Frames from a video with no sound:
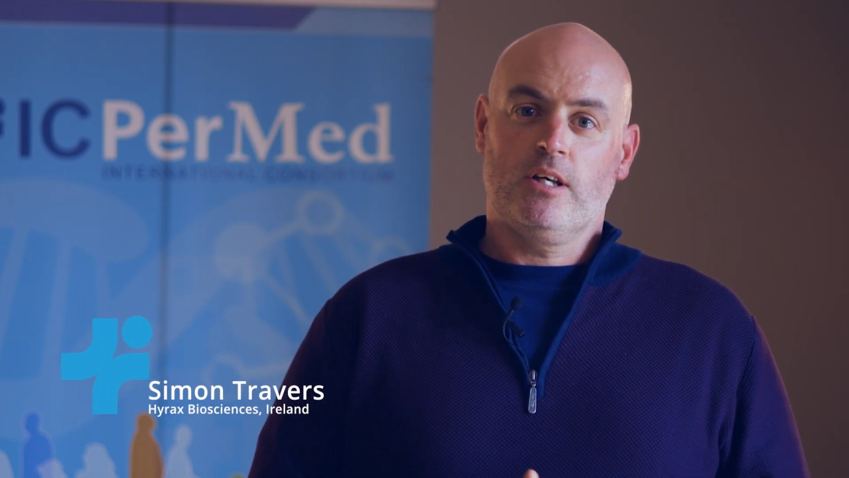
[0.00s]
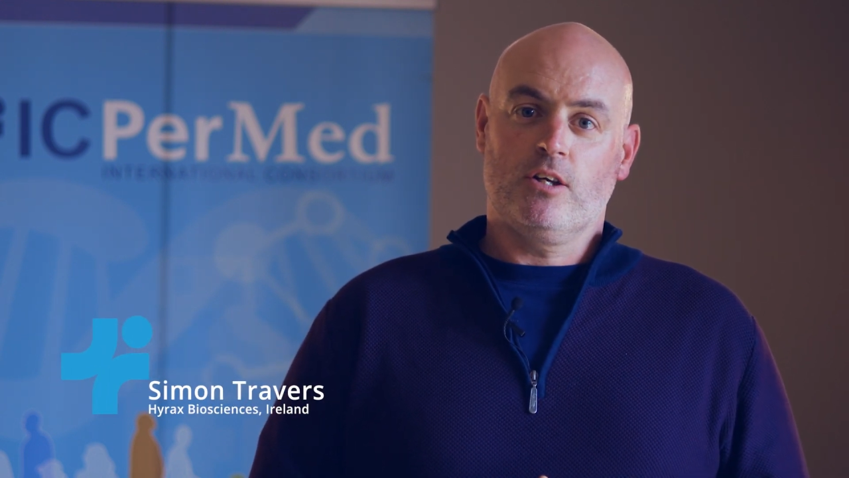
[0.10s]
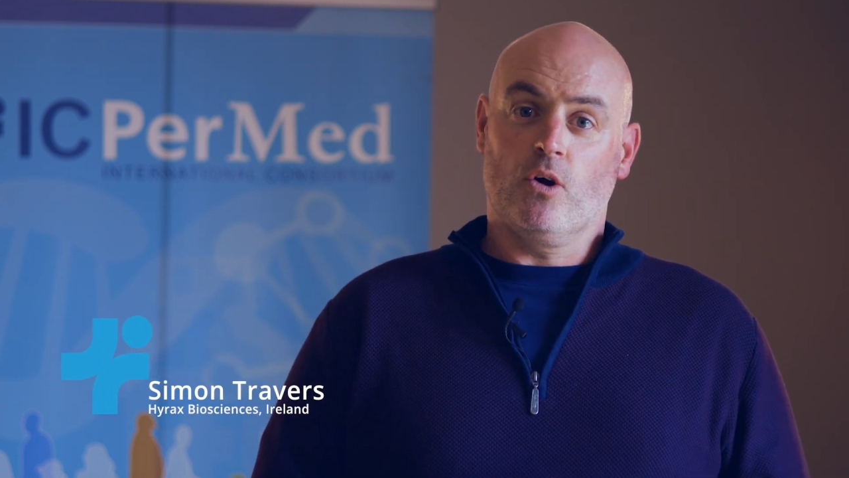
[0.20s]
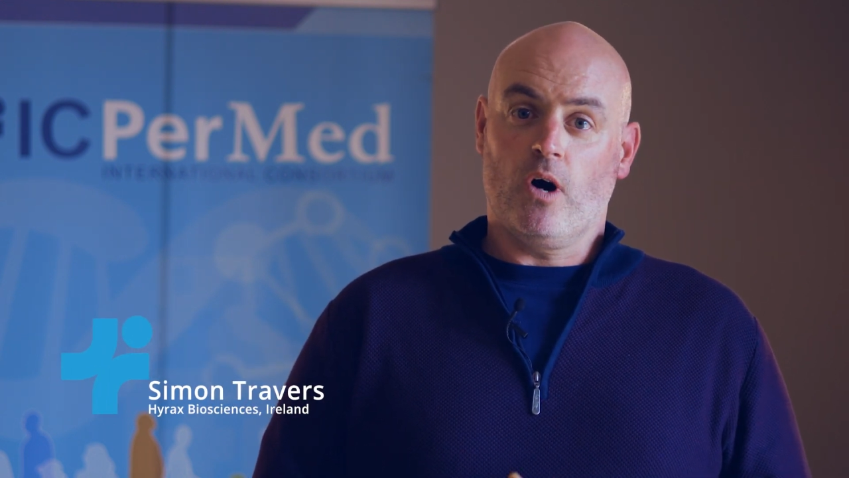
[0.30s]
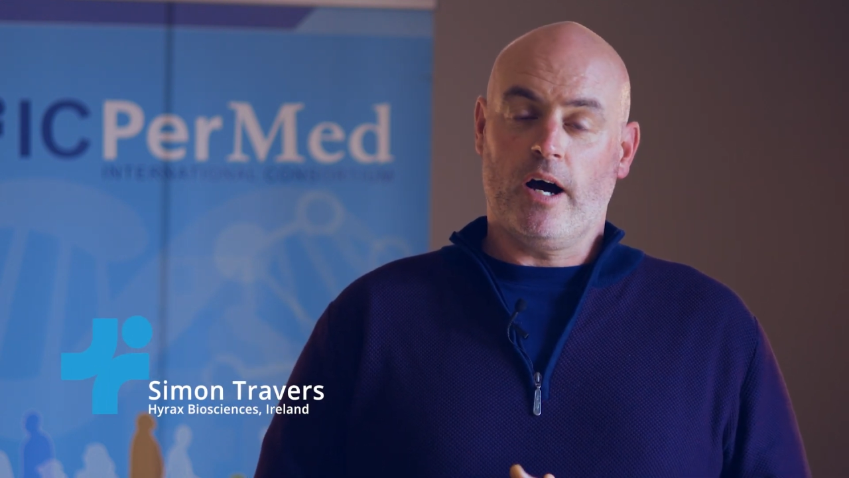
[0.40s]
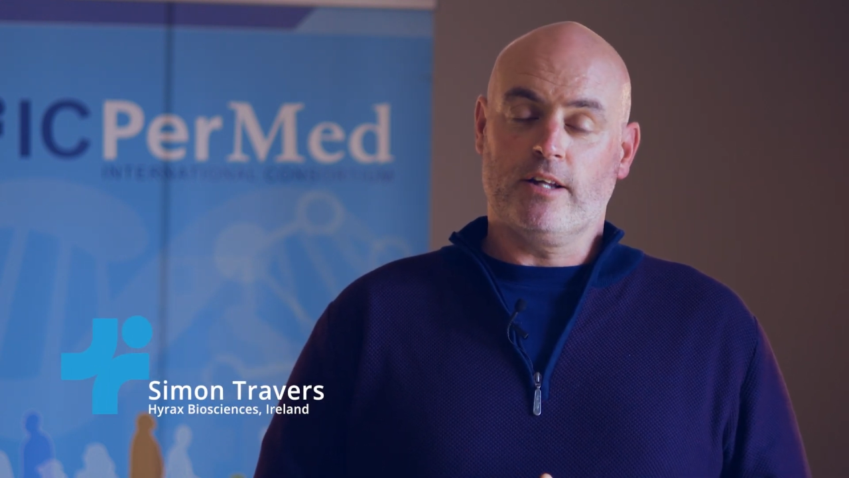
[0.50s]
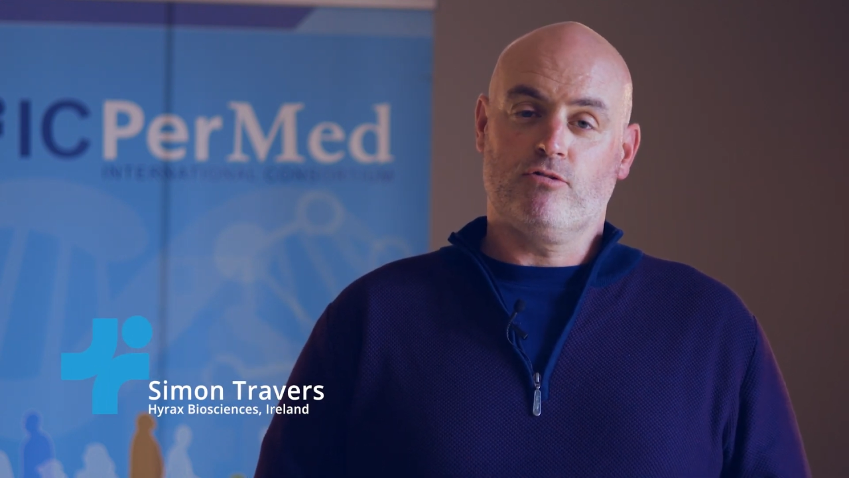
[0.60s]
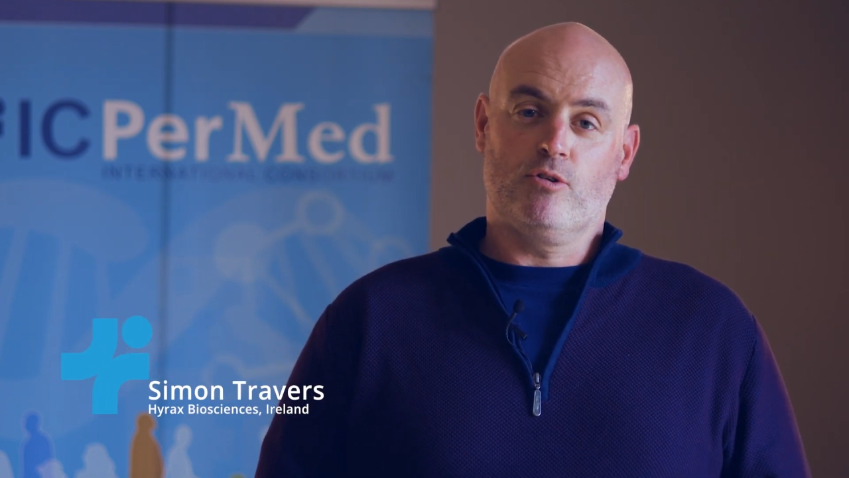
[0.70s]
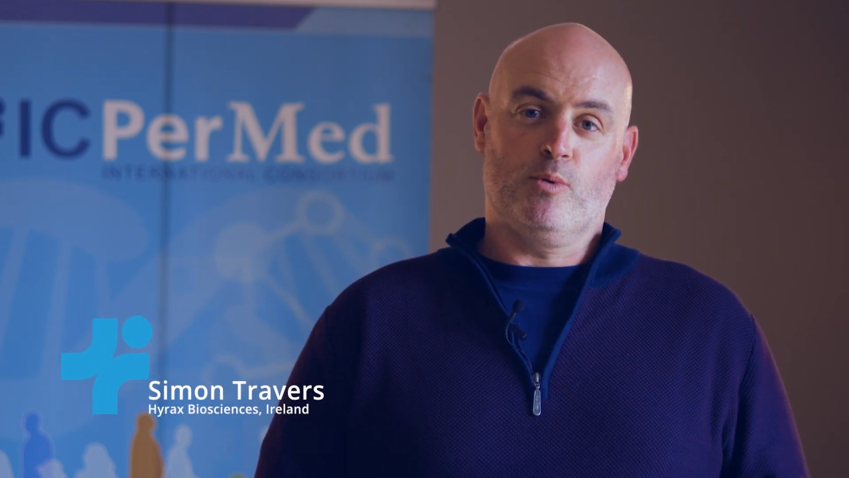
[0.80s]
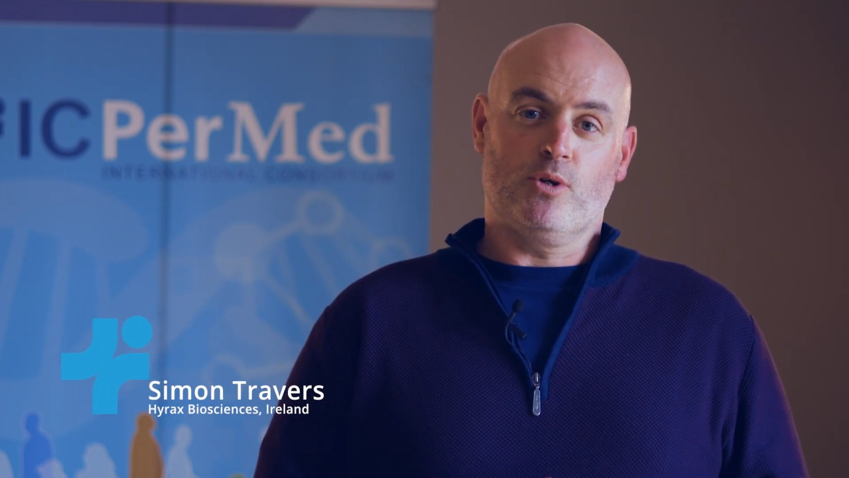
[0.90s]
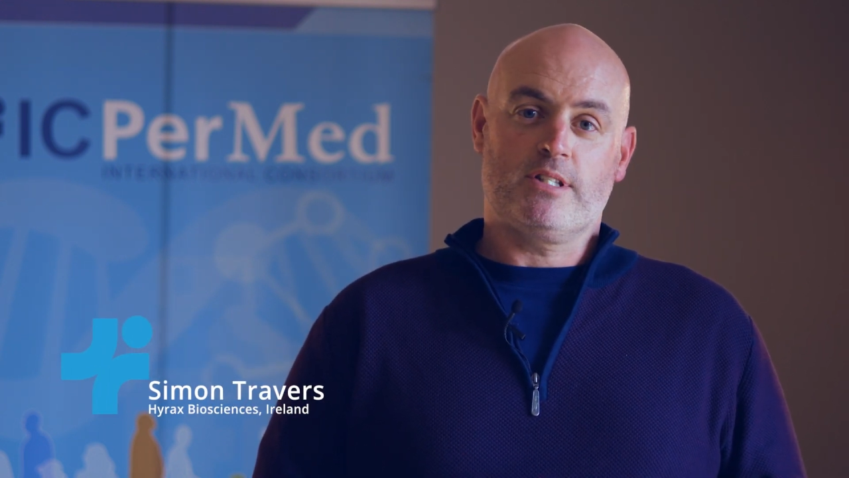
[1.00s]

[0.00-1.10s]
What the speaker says: high throughput,